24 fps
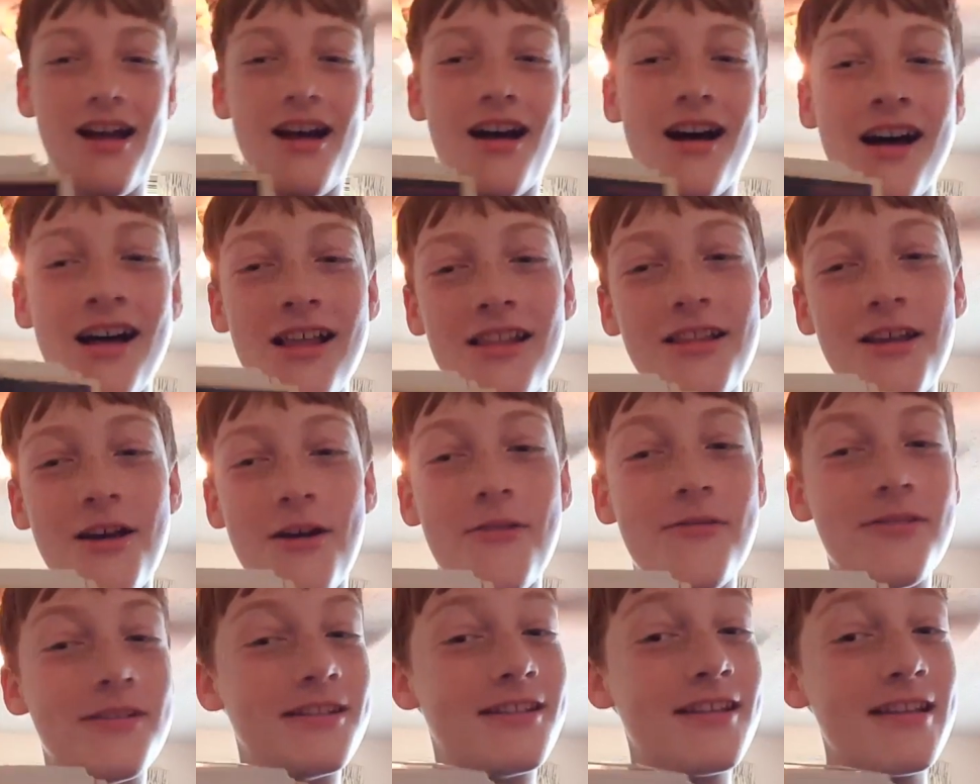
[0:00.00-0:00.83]

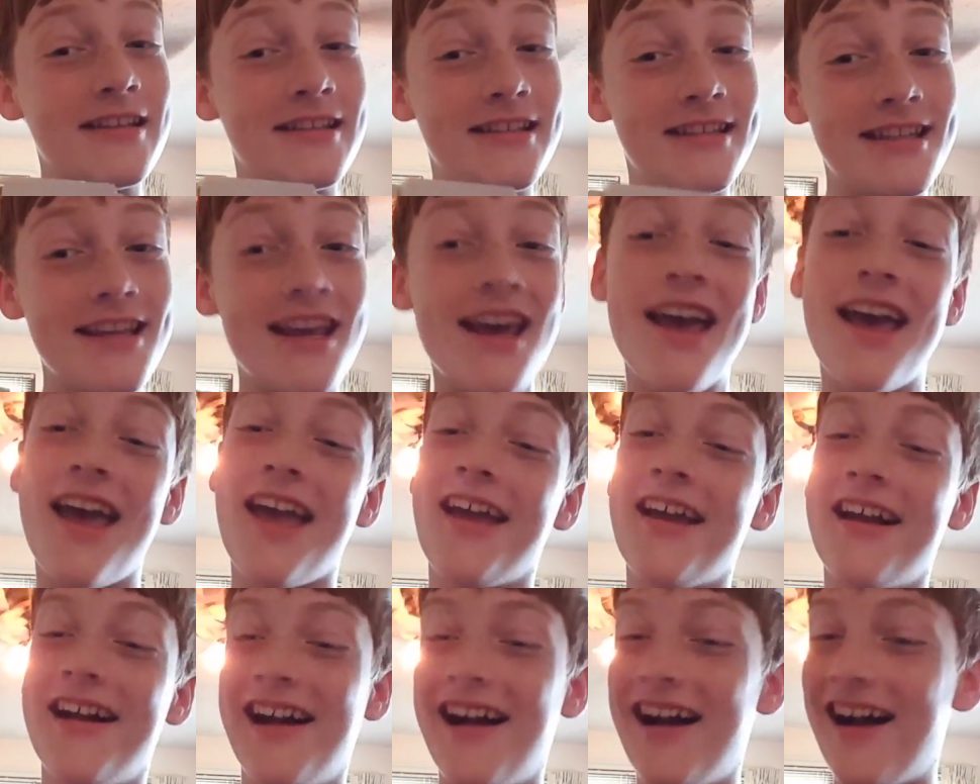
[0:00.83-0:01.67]
Hello, and
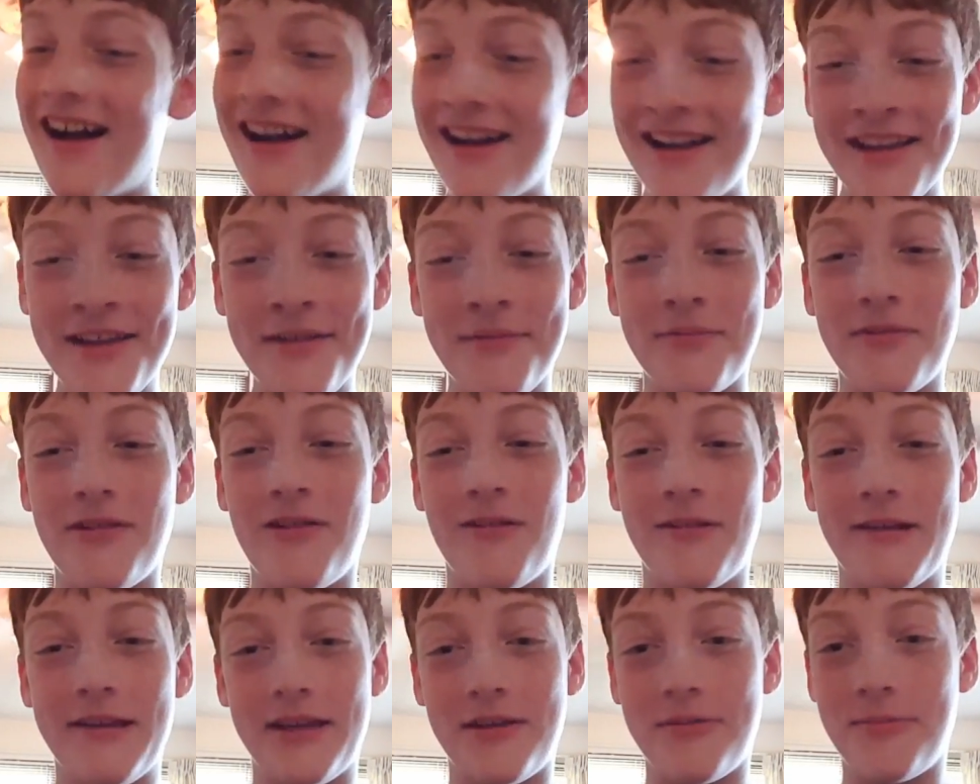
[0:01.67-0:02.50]
today I am
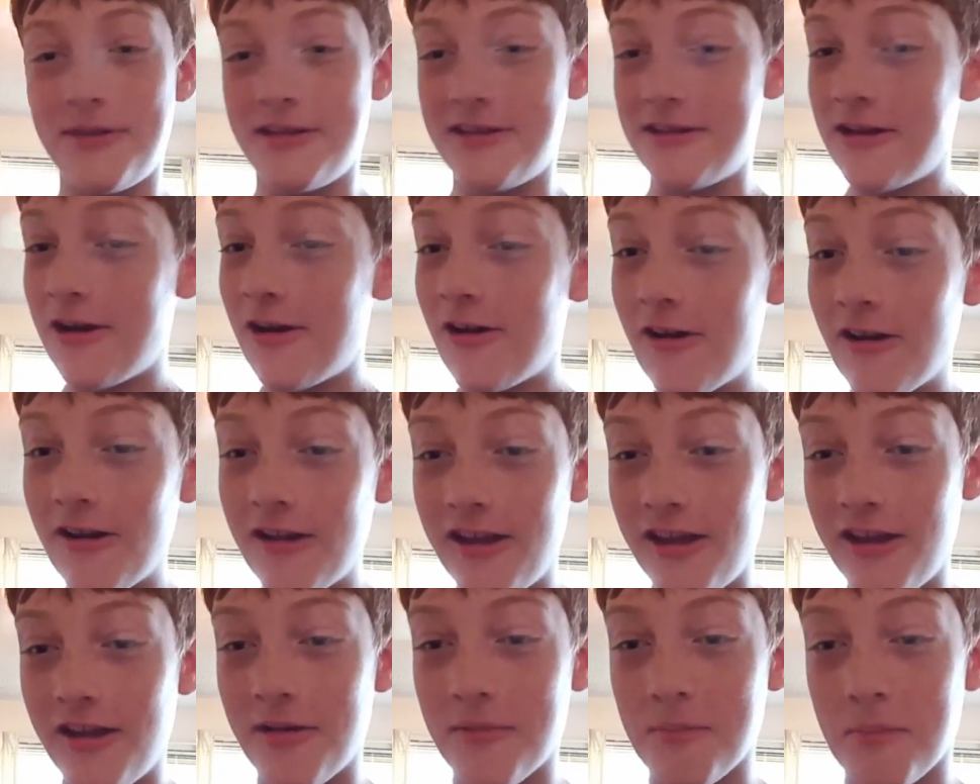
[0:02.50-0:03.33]
going to be
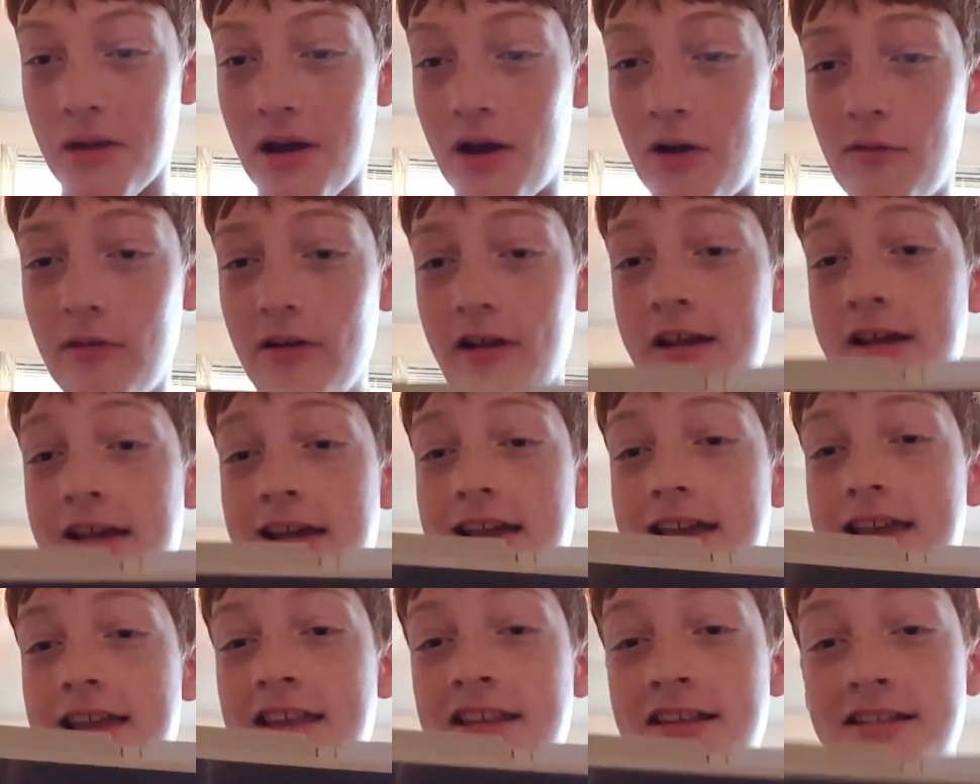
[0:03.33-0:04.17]
talking about
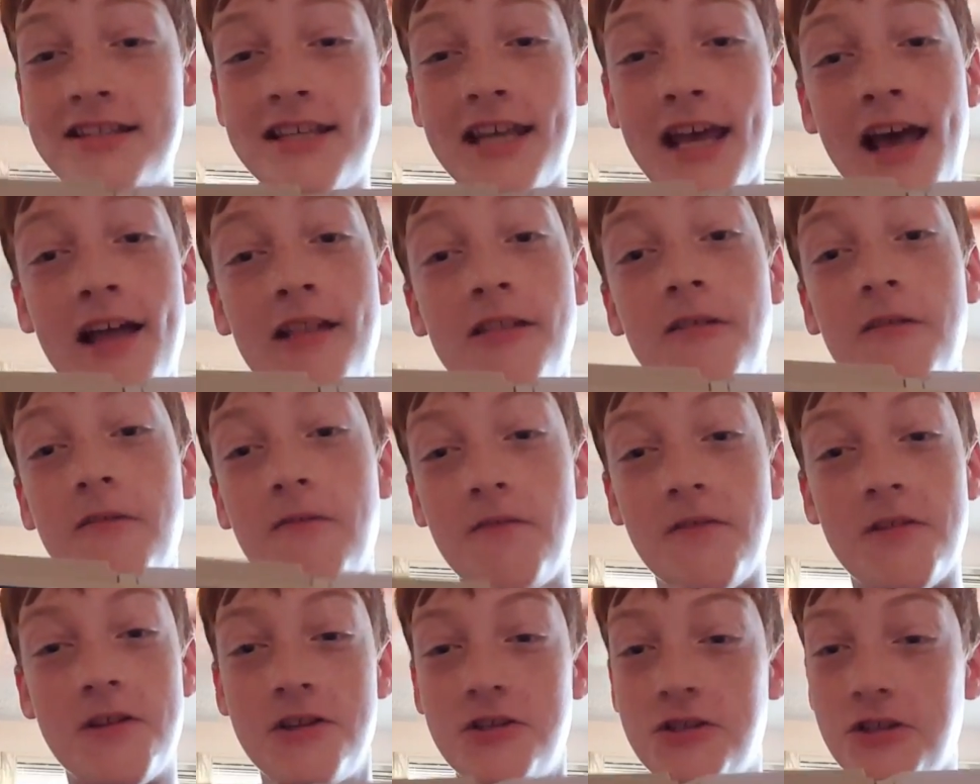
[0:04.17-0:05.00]

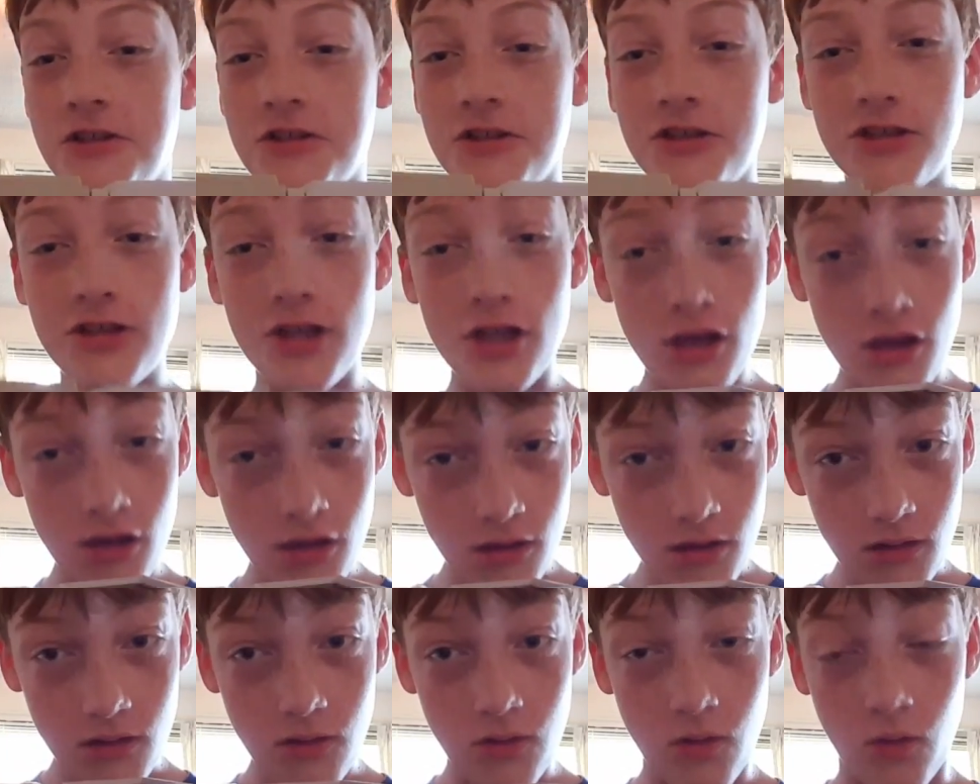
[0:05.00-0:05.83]
Intellivision
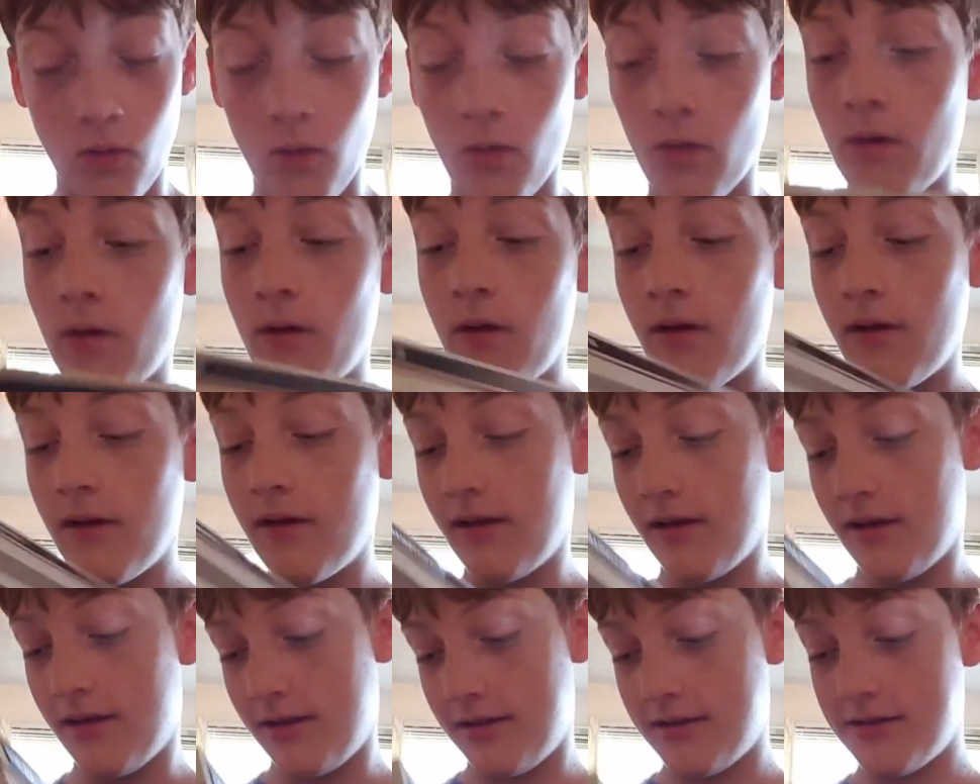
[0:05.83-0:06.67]
2.
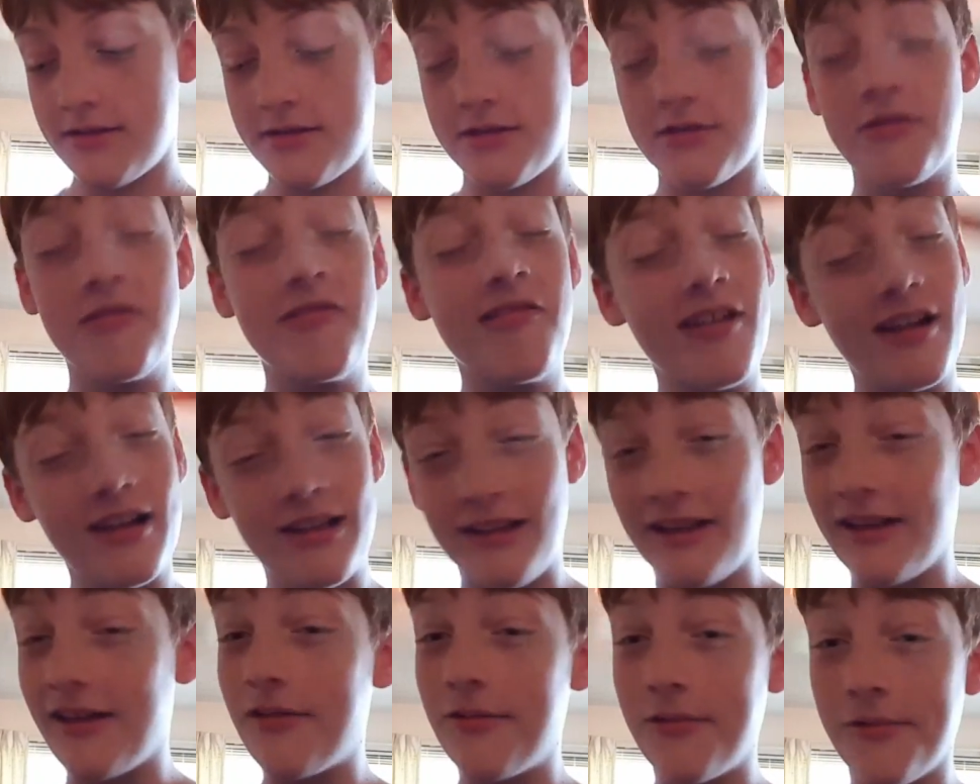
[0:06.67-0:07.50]
This is a
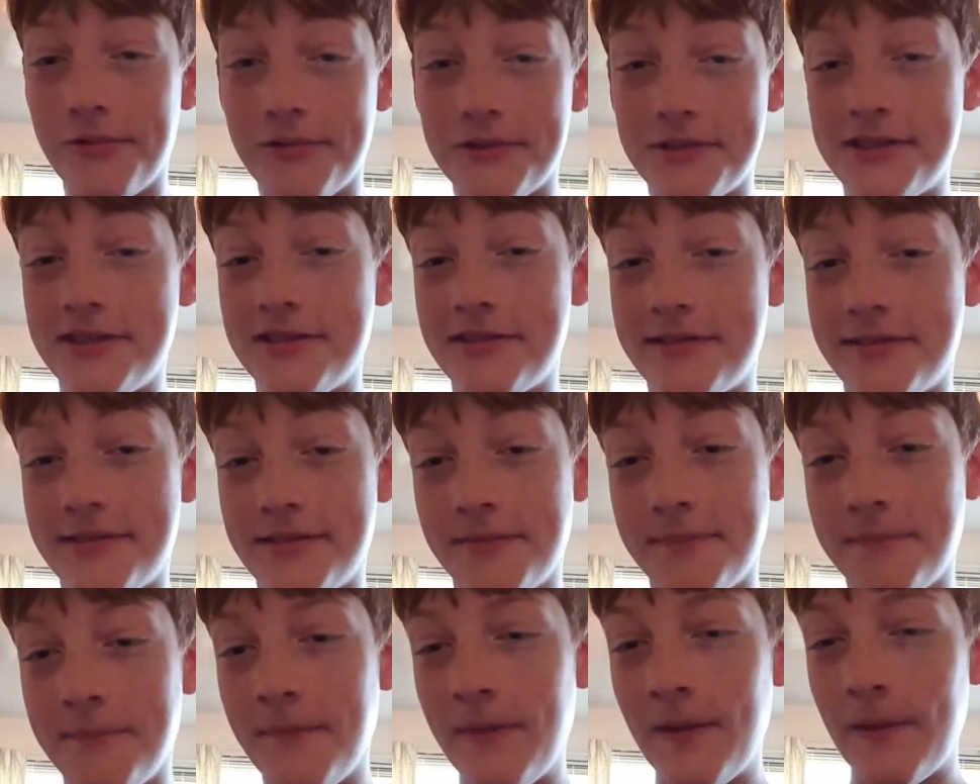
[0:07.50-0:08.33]
really cool system.